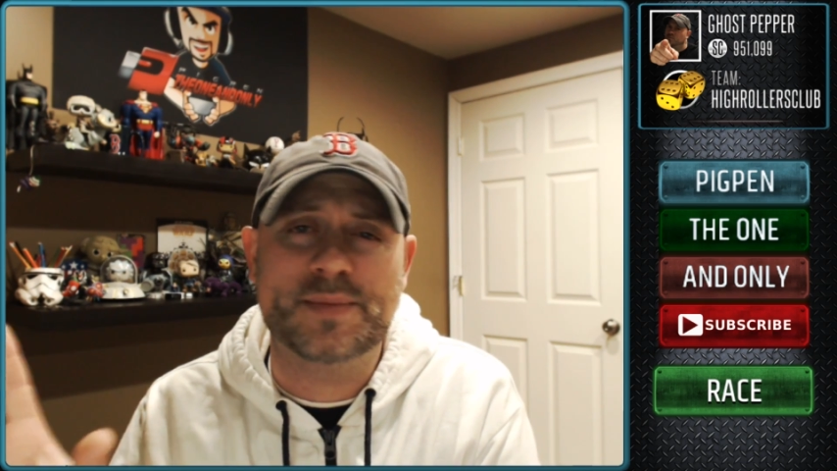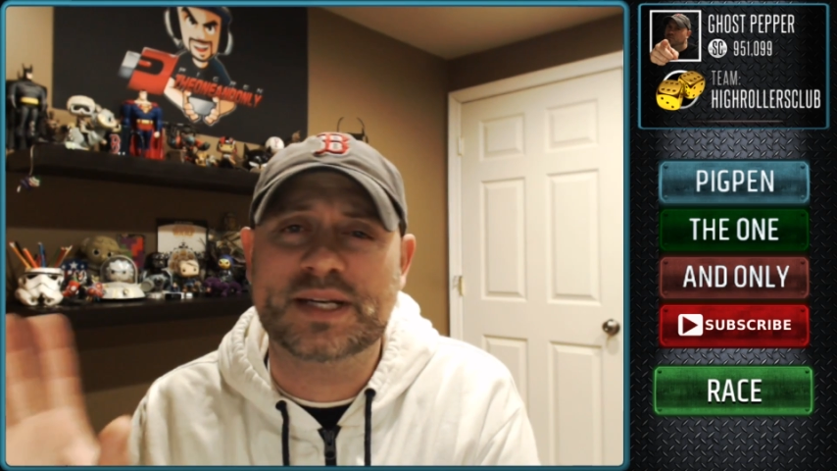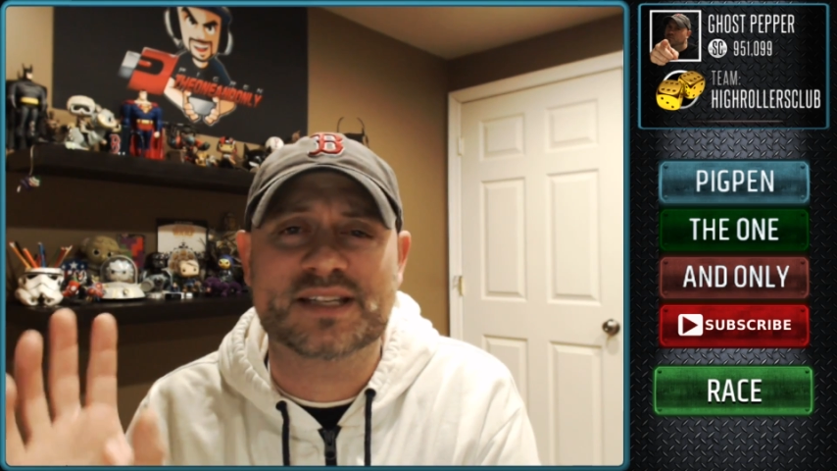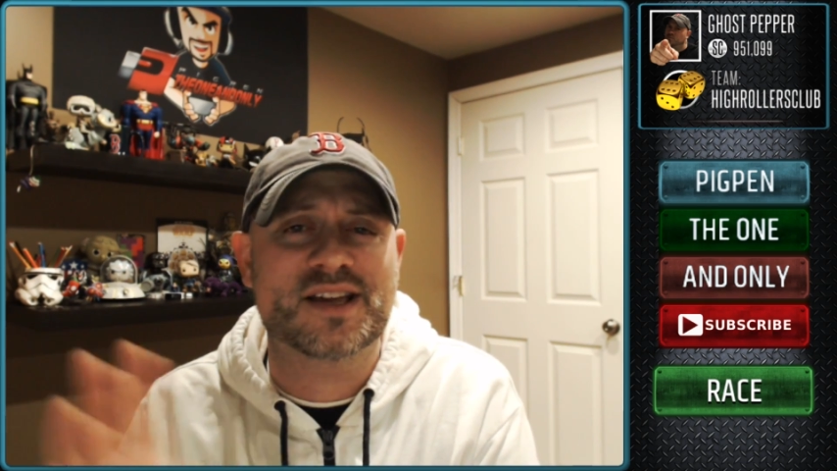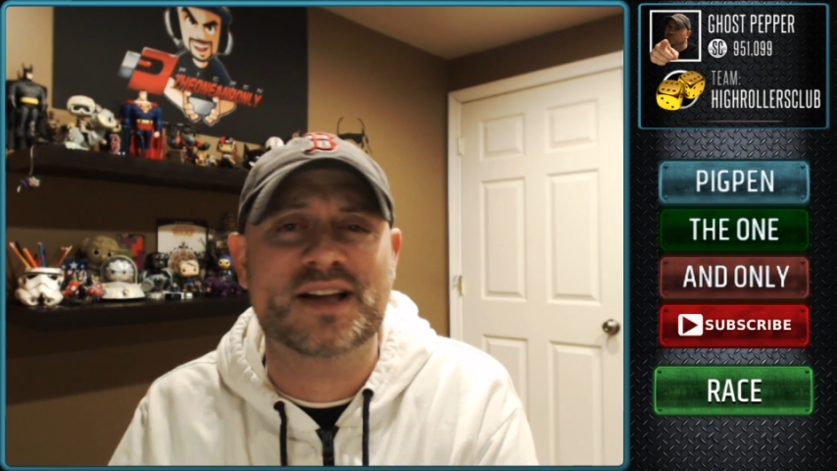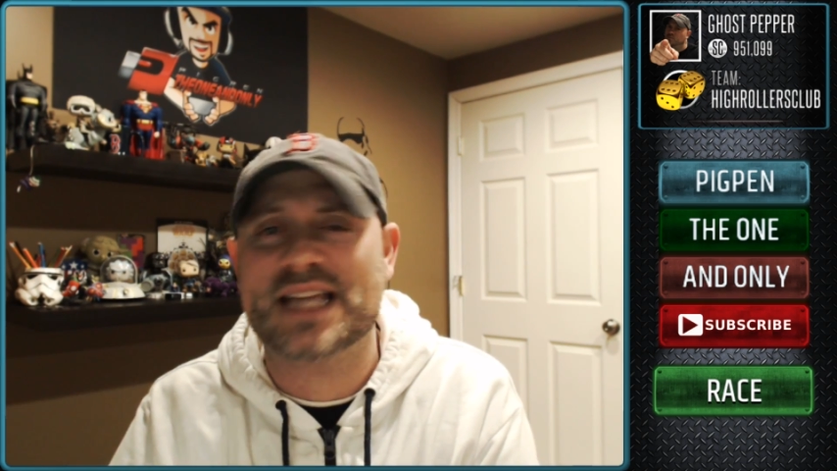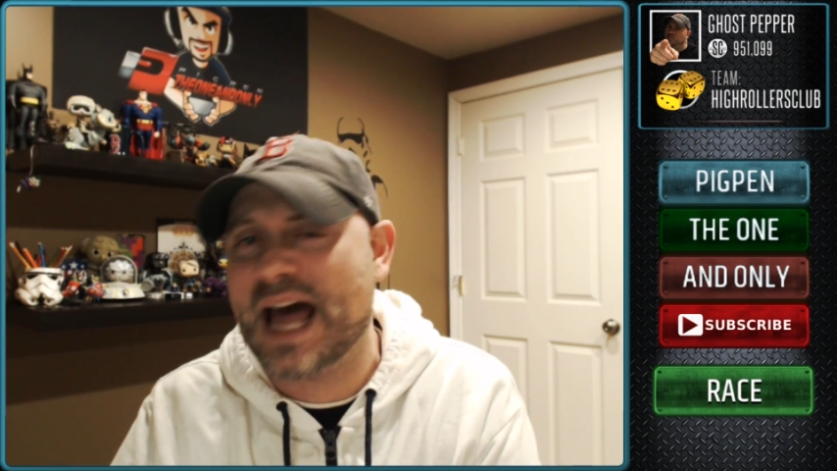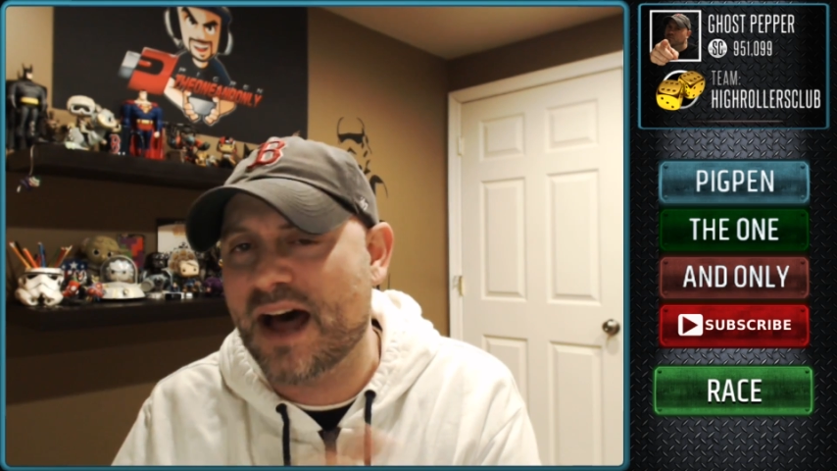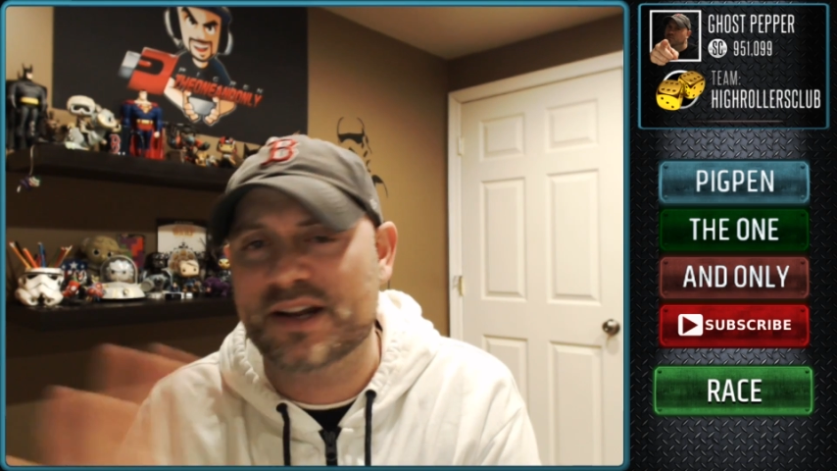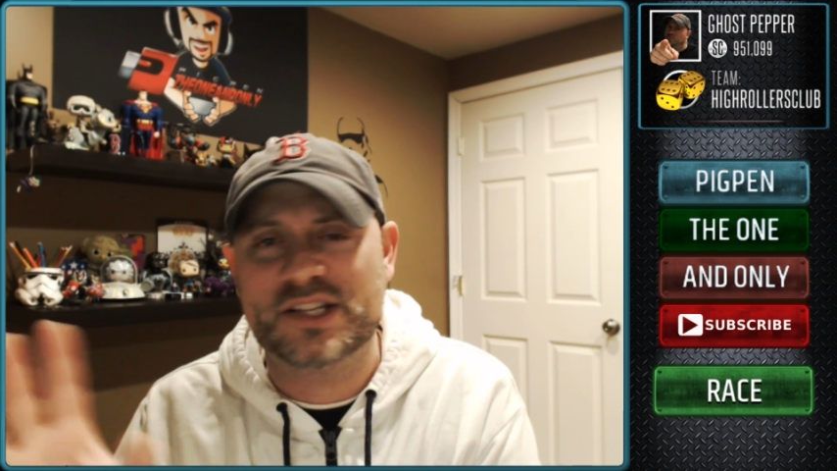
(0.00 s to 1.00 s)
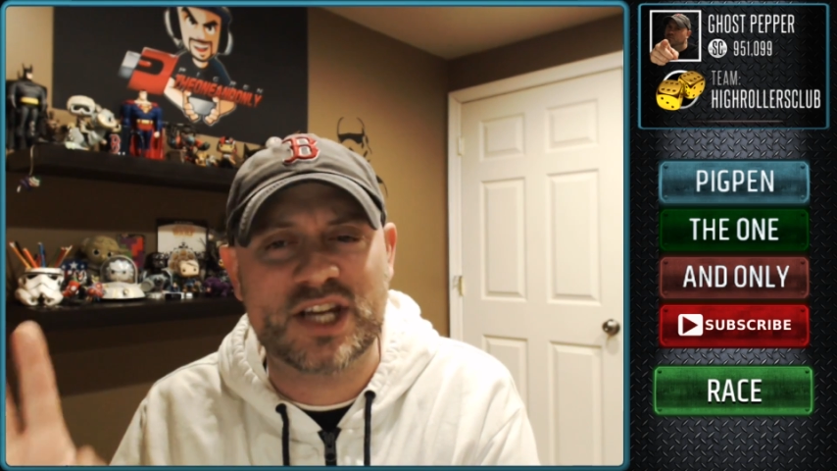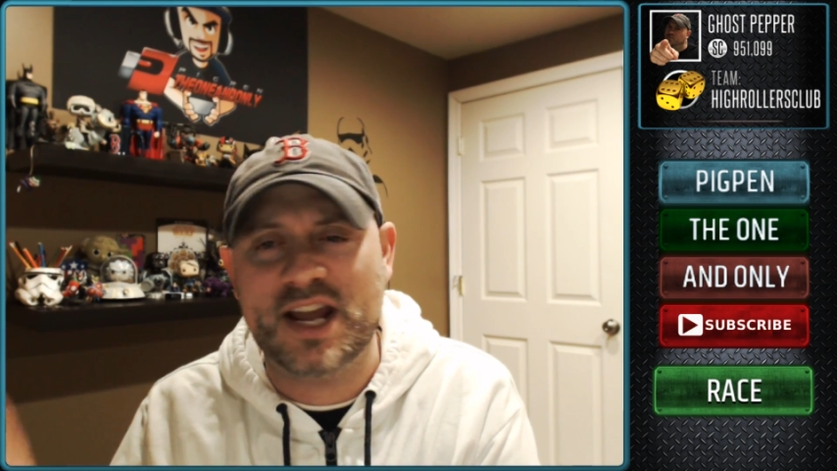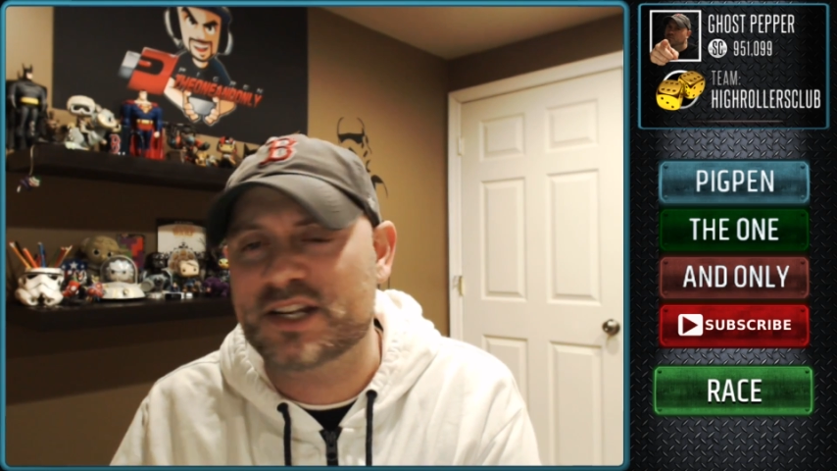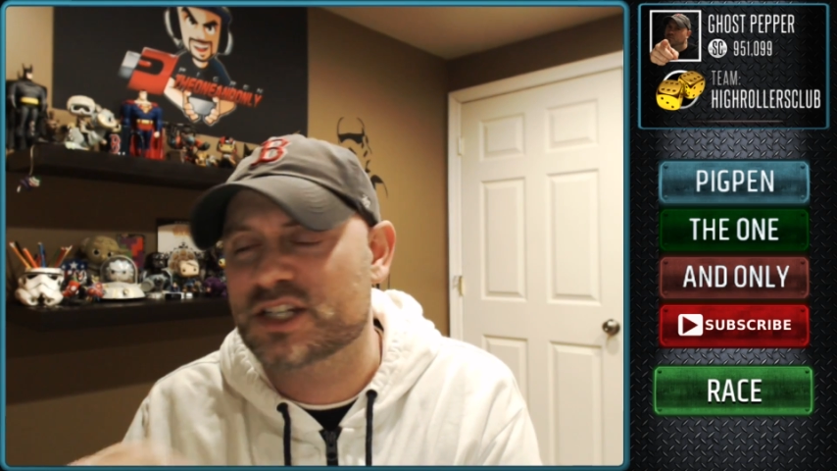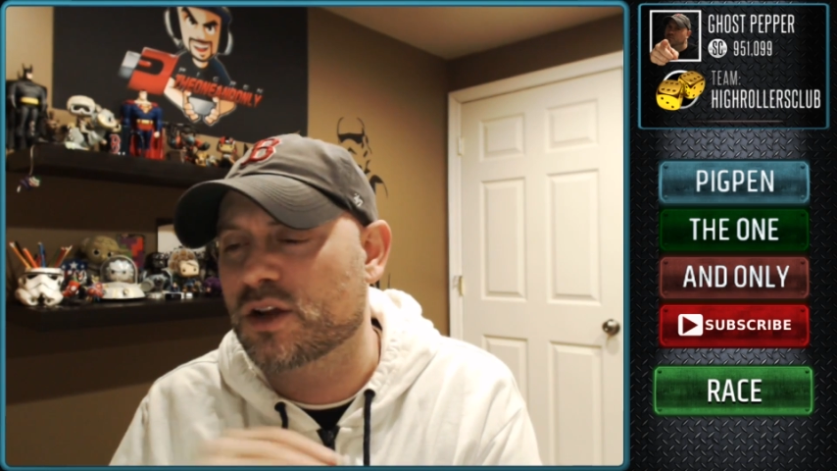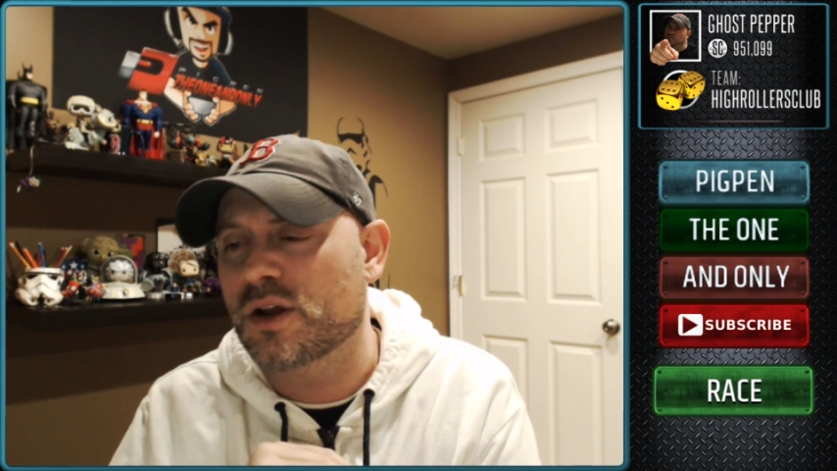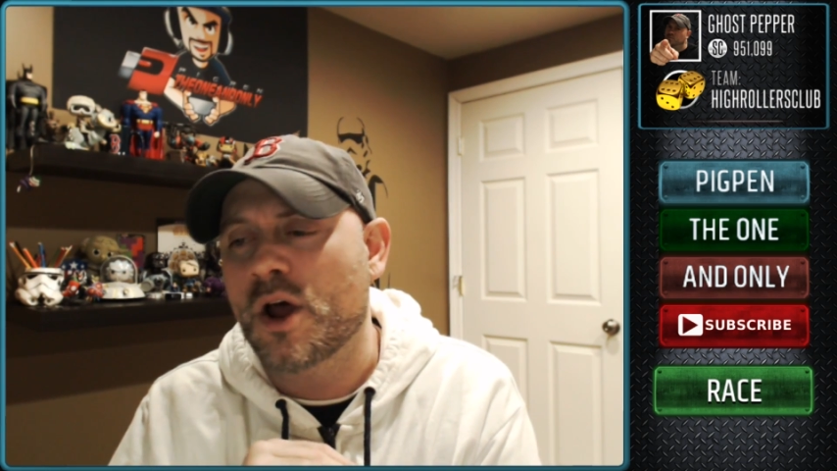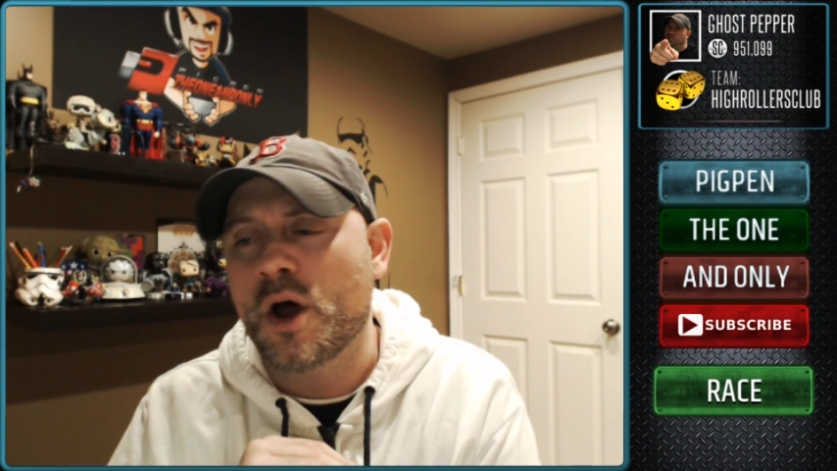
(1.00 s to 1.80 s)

and discuss how to change it,